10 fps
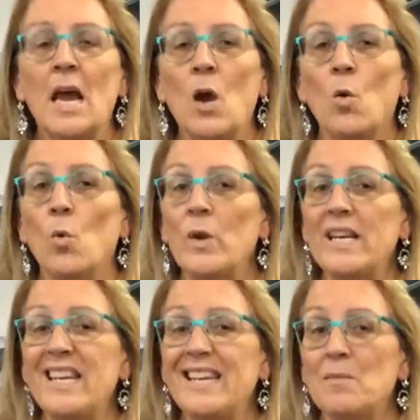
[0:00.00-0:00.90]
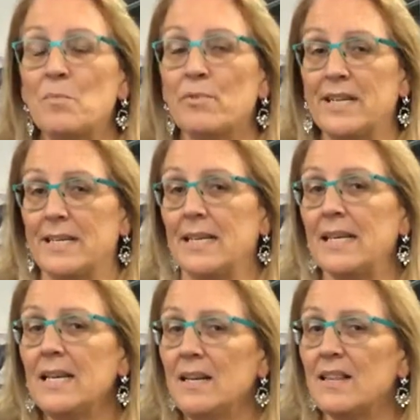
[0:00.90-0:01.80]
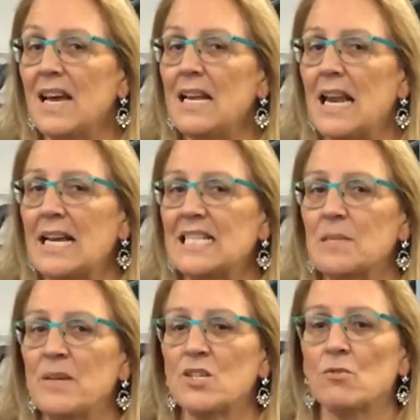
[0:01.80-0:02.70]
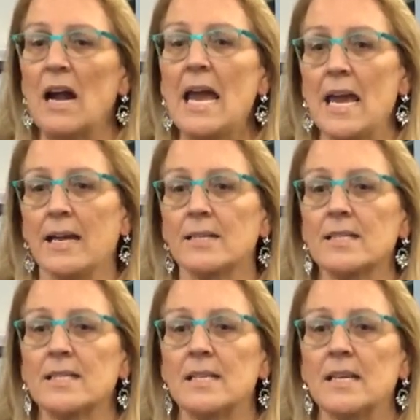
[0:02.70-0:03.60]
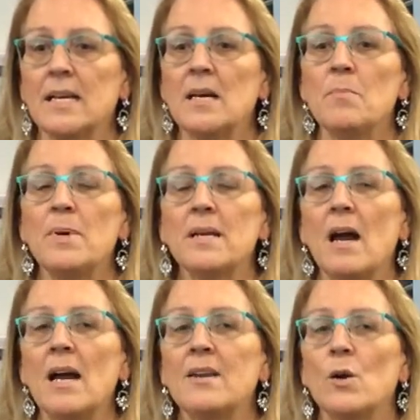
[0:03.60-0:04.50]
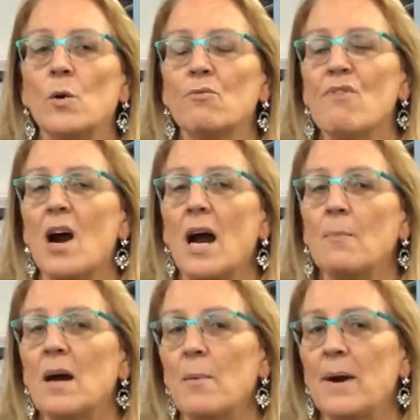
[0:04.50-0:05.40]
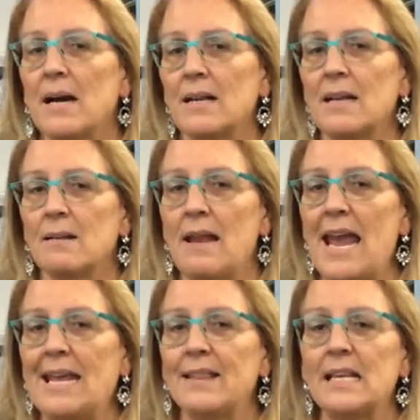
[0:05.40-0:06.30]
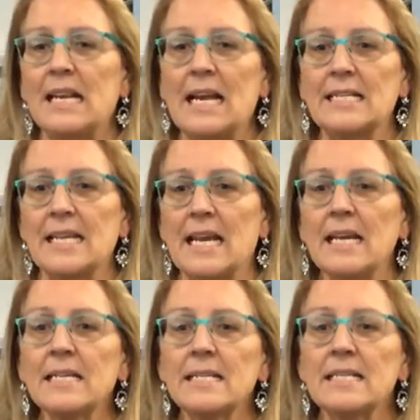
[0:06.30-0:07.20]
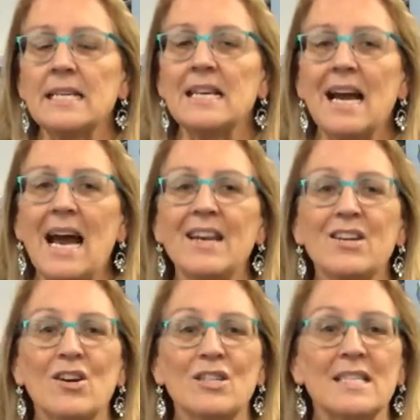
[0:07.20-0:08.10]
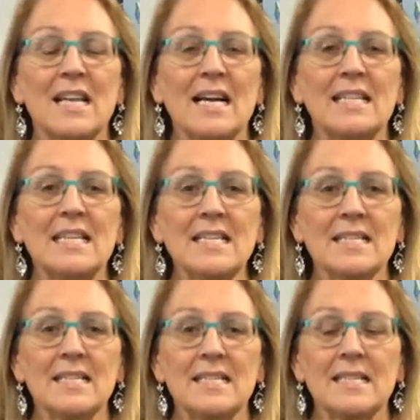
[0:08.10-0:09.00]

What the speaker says: one. Whitney and Britney, they laid special eggs. But I know a rhyme about a hen that lays eggs, and it goes like this.